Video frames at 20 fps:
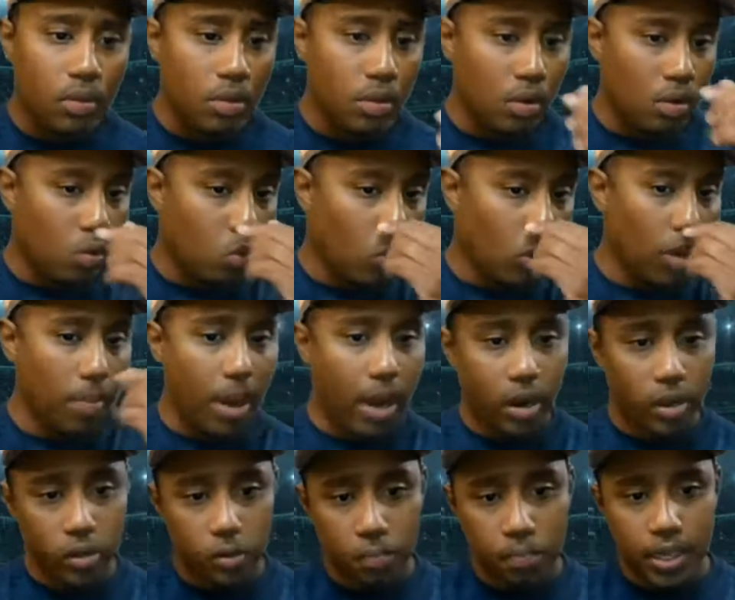One of my
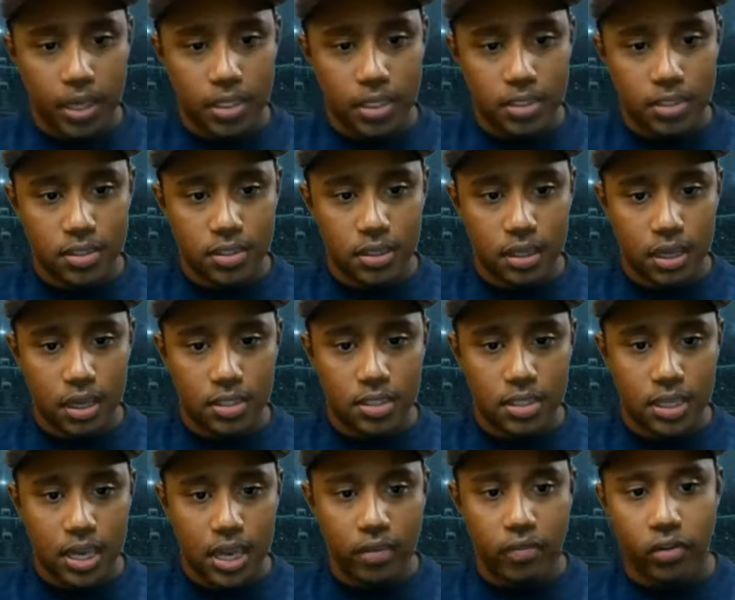other picks
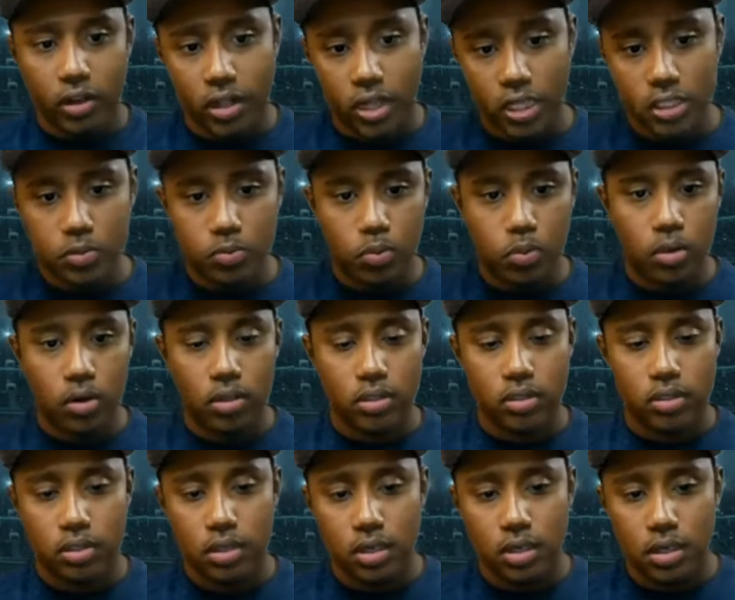today for the Clutch
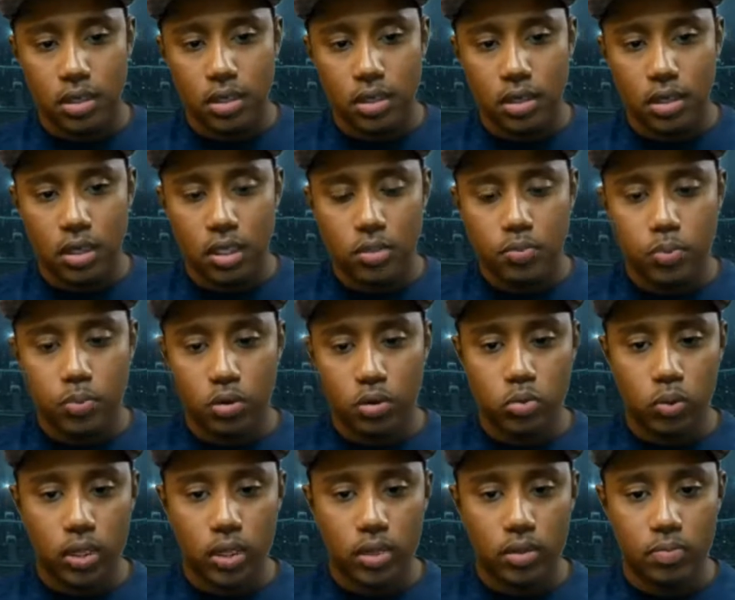Sports
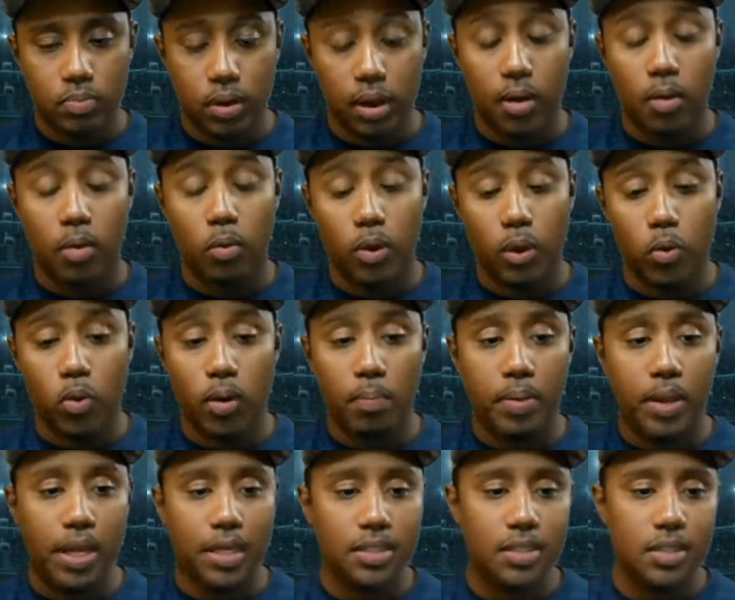week 1
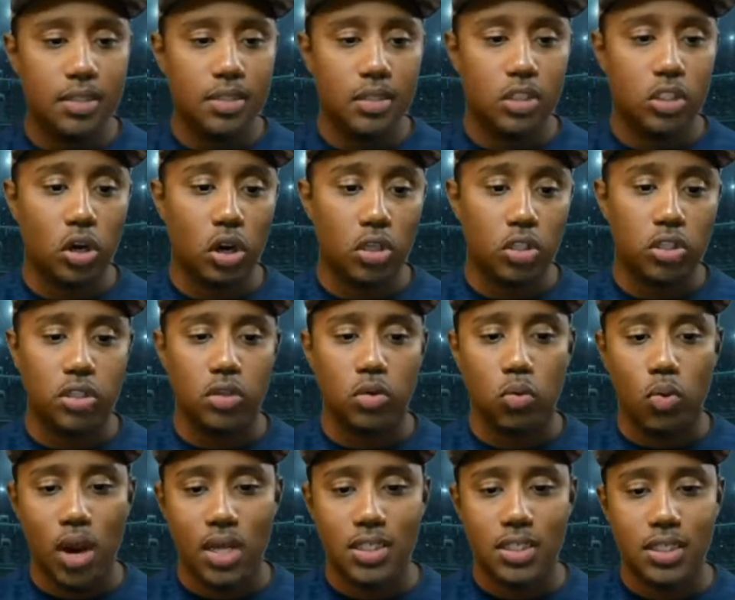picks is the Chargers and the
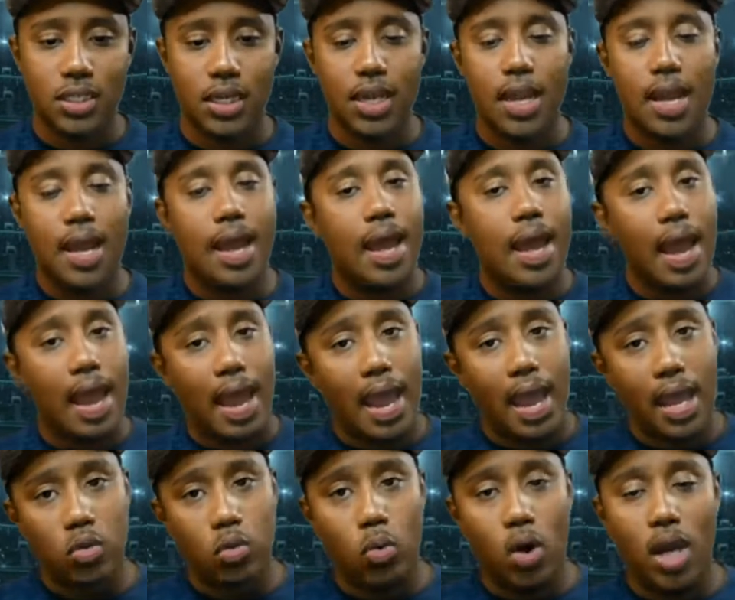Washington. I
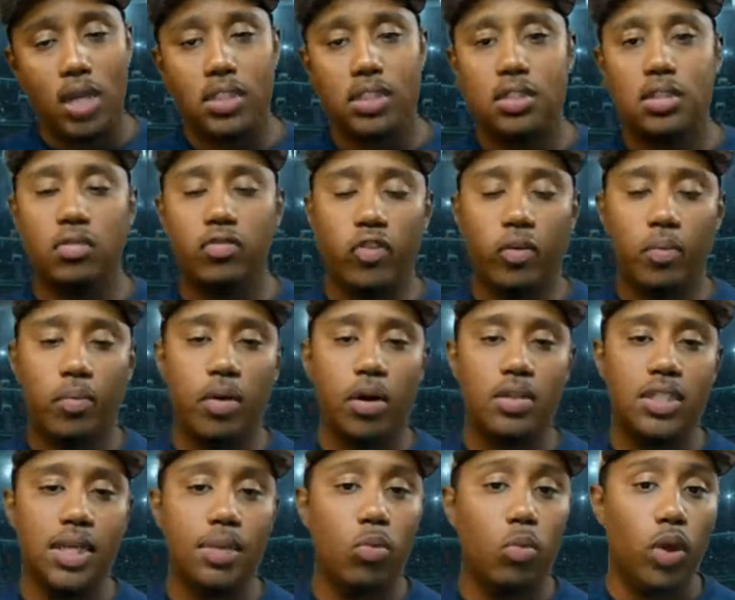had the Washington football
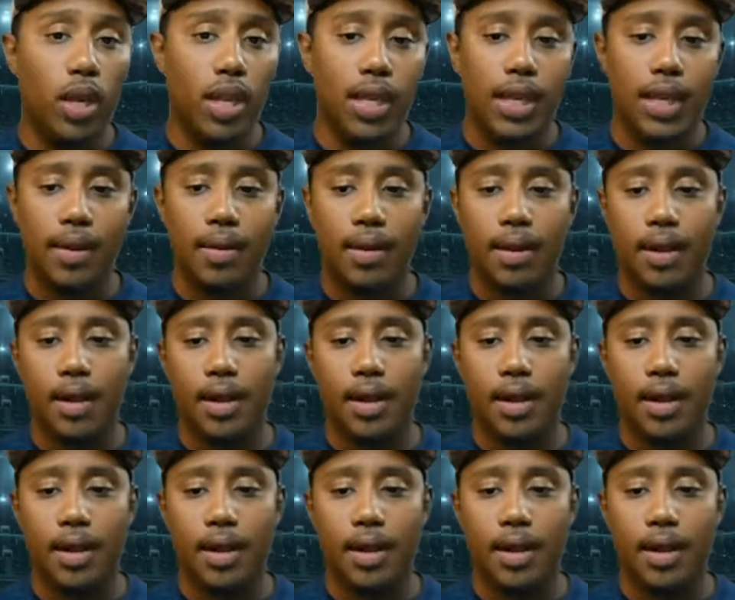team winning it.